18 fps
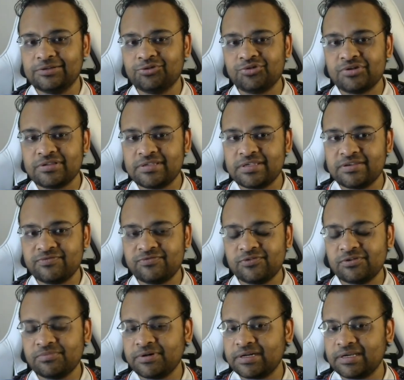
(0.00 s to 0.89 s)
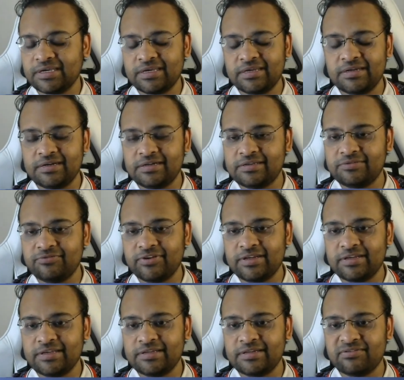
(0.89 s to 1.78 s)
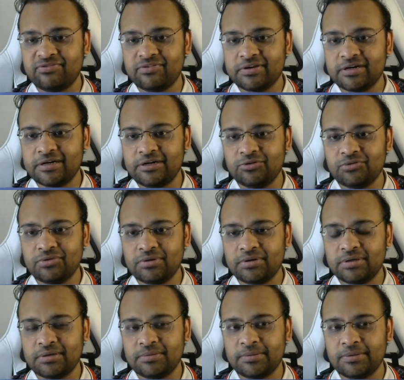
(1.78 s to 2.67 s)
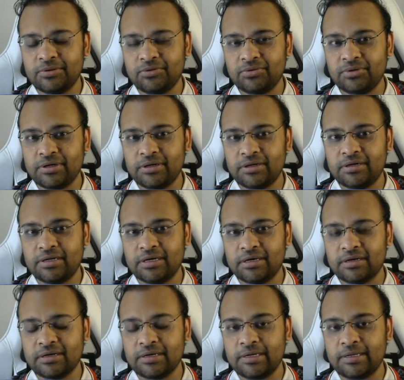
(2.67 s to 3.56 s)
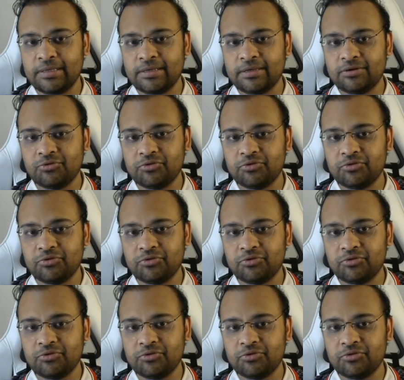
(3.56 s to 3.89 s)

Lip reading: Queen c4, but again, it's very difficult to, hit a target here.